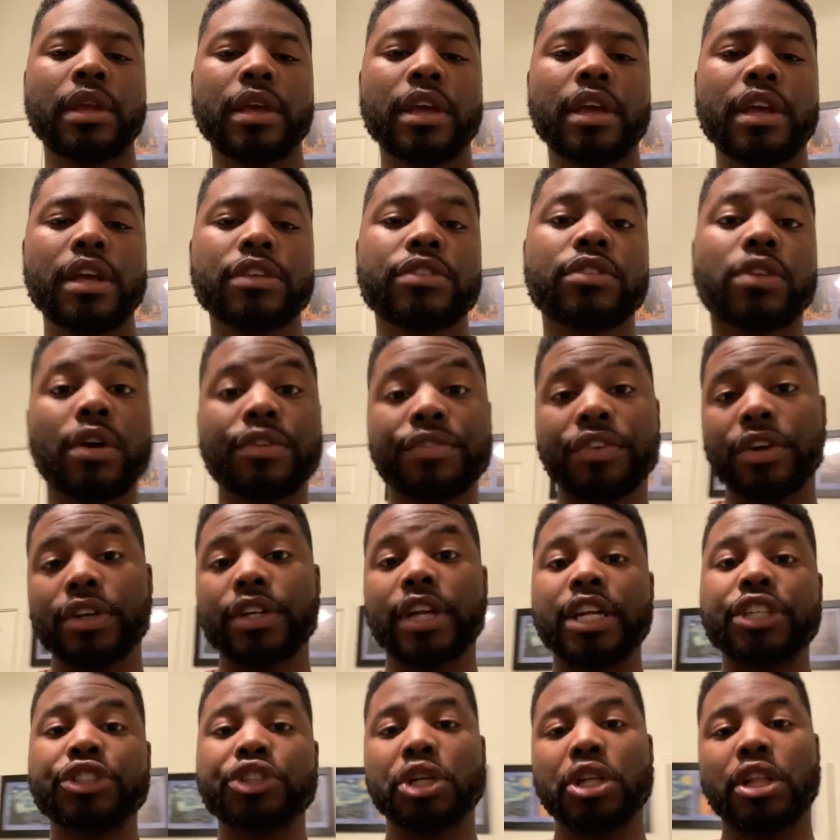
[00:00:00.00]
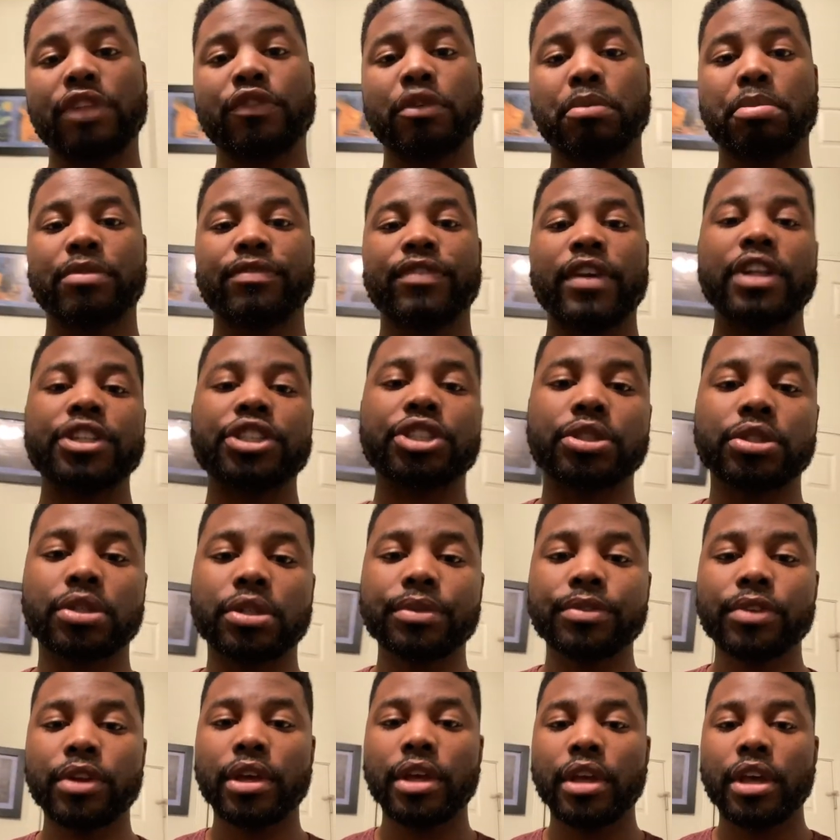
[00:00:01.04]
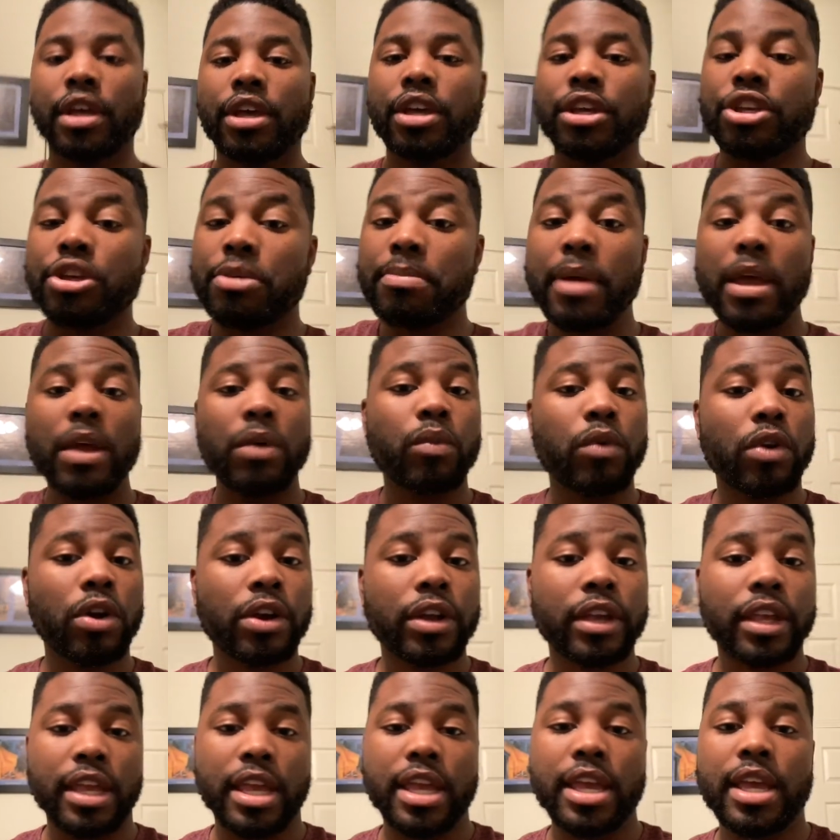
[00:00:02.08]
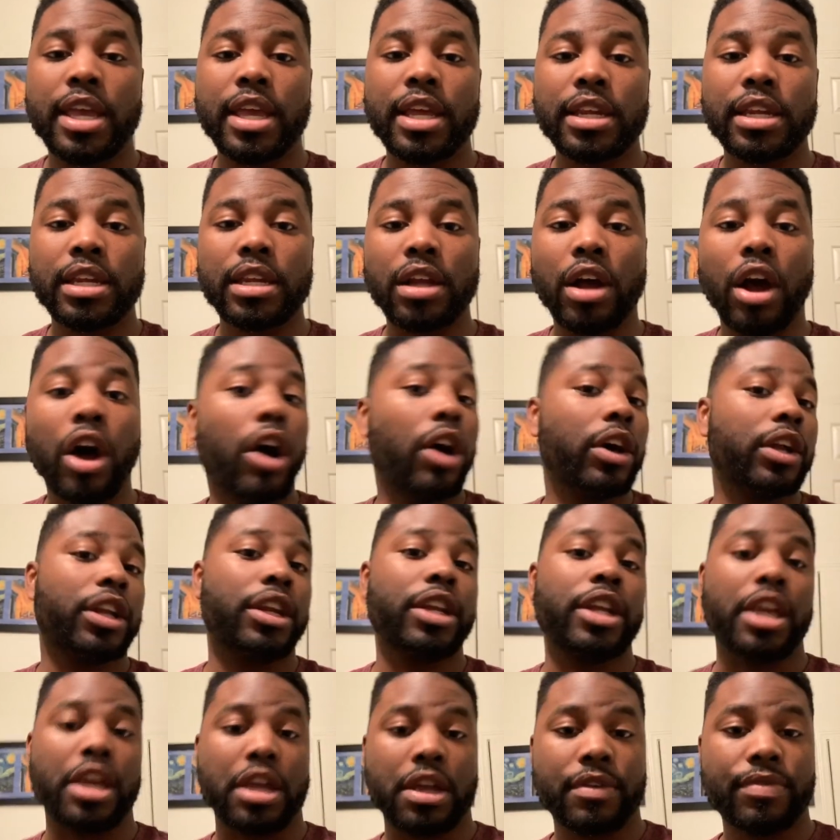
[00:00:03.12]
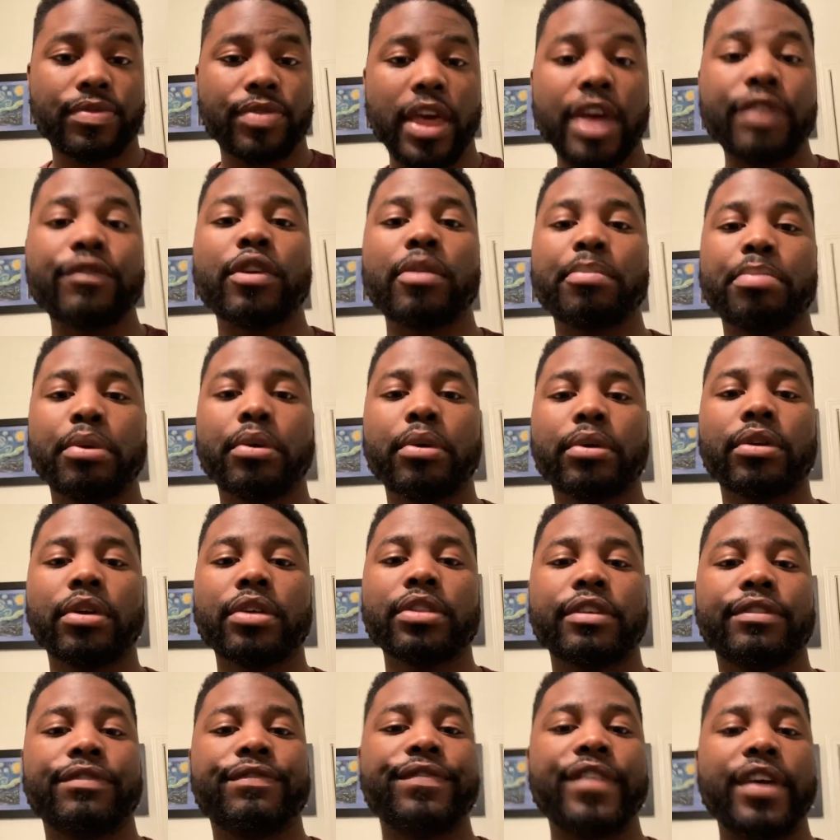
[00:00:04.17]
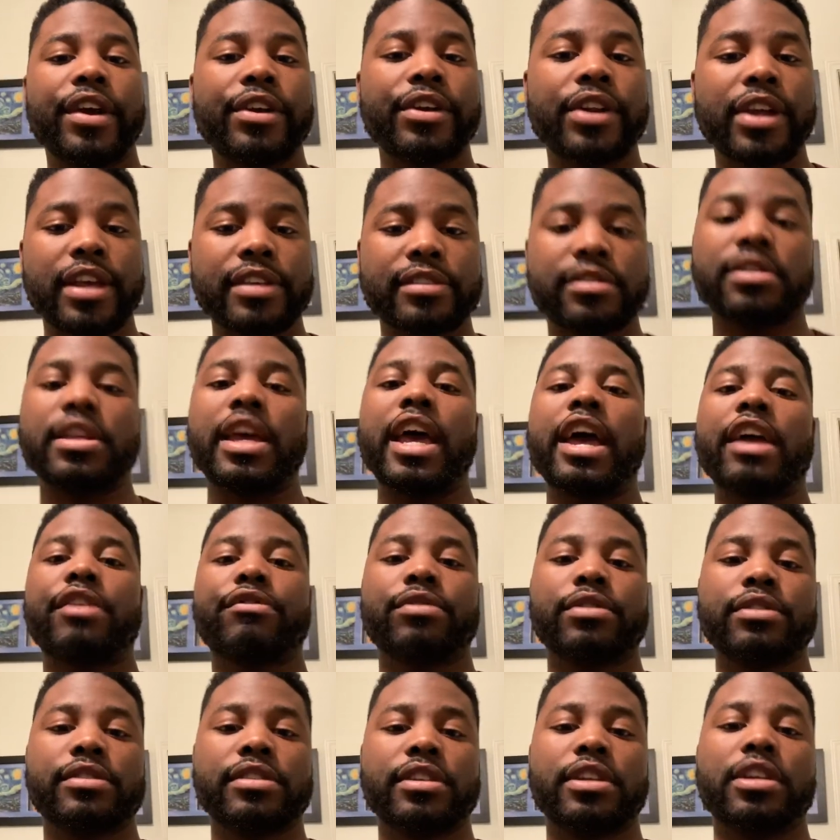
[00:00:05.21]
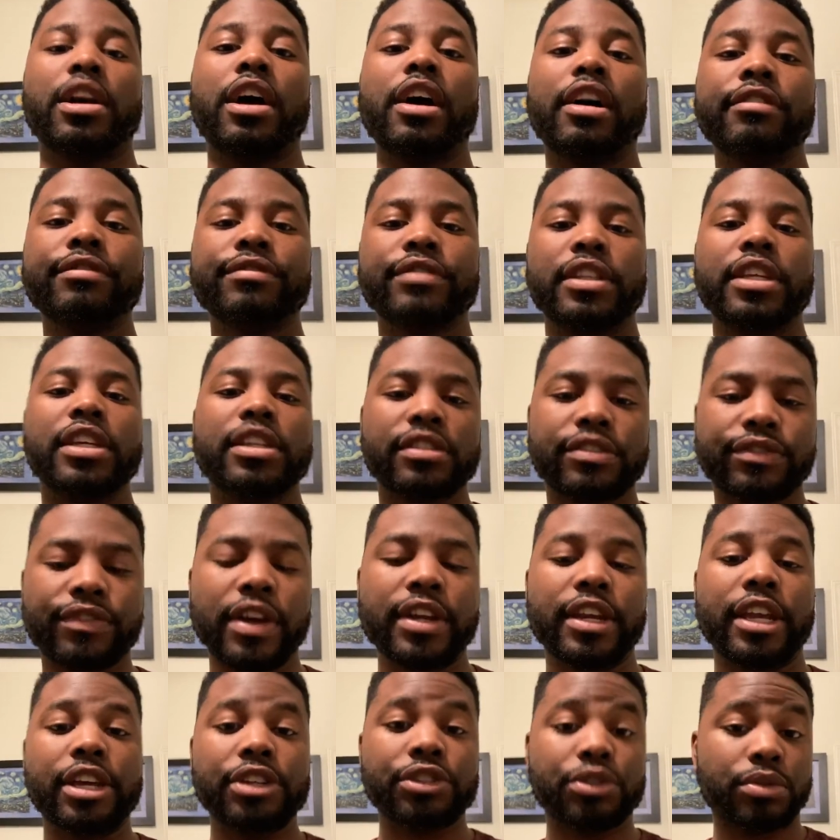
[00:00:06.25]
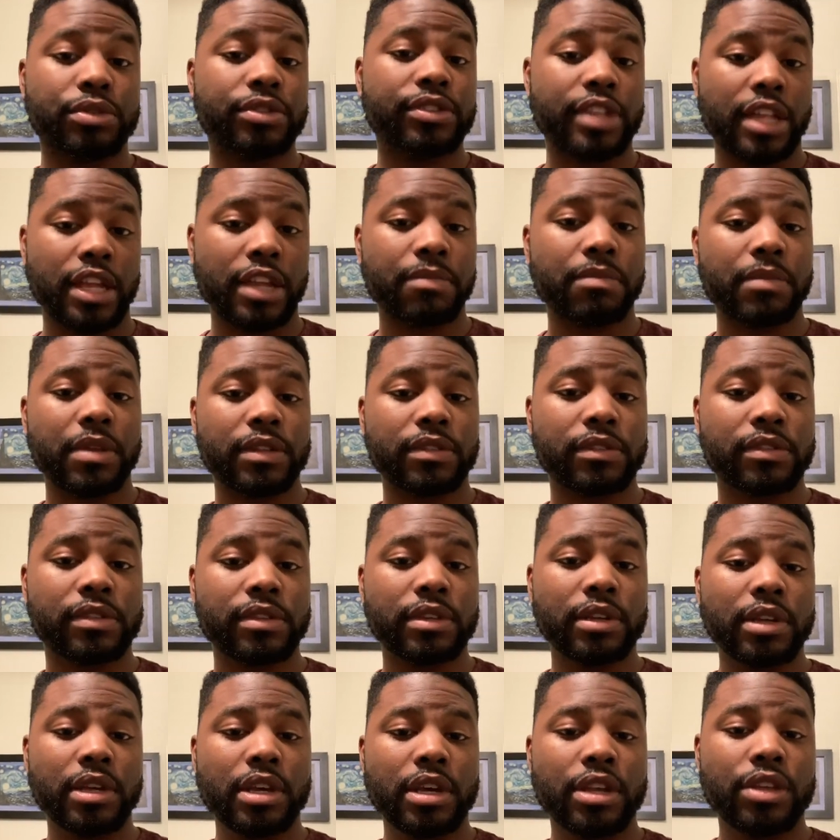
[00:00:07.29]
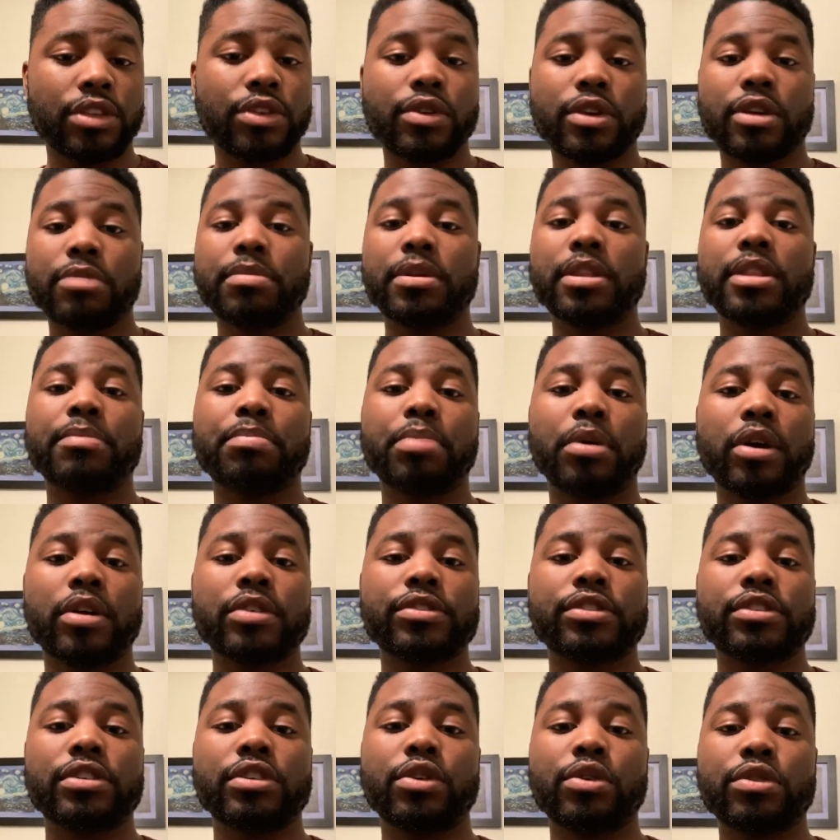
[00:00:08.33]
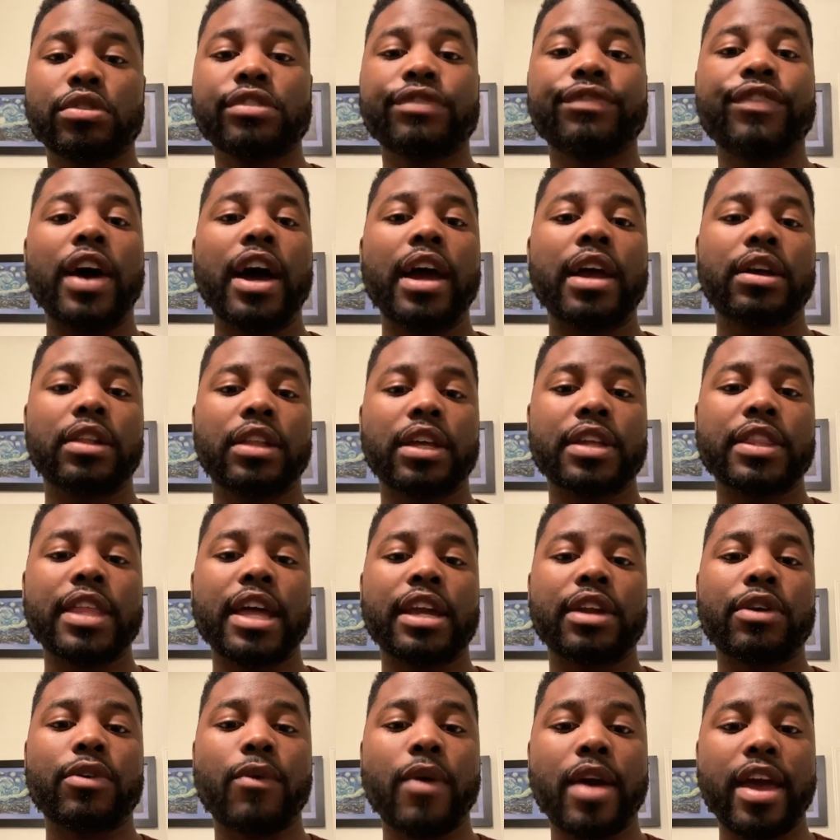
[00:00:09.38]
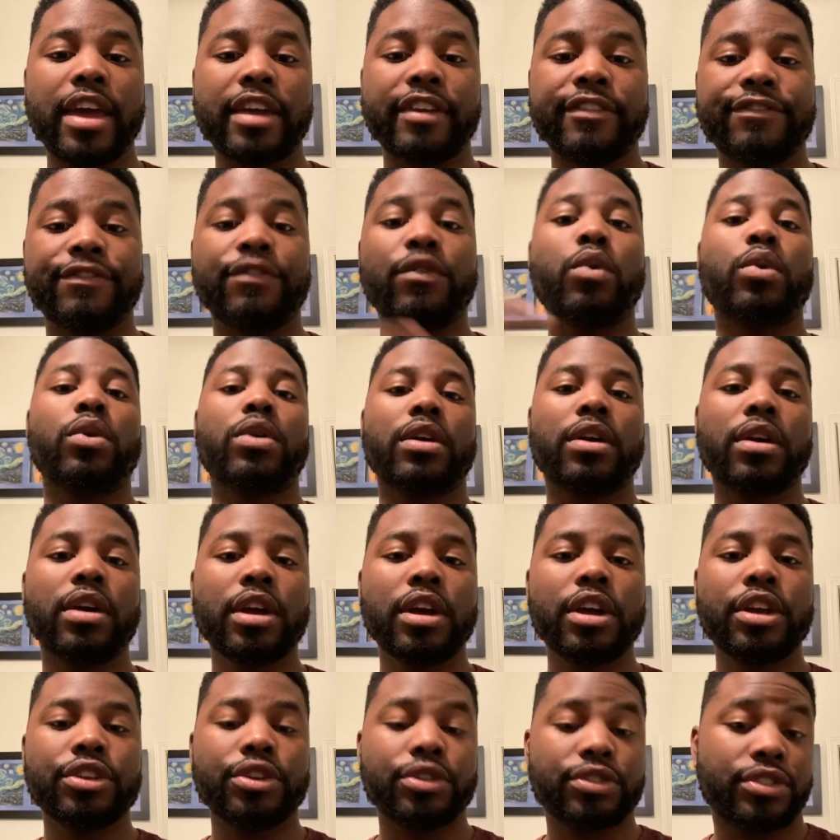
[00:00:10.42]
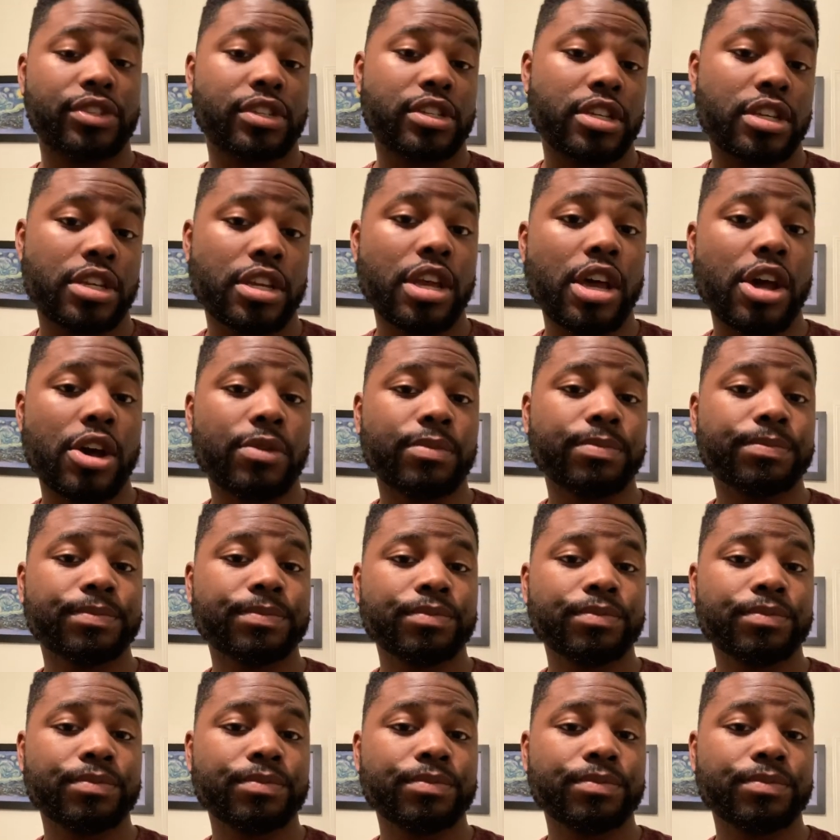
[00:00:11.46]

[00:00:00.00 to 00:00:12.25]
So if you're an entry-level professional, you may work in auditing and report on the fairness and accuracy of these financial statements. You could be the person who's filing that away for your CEO.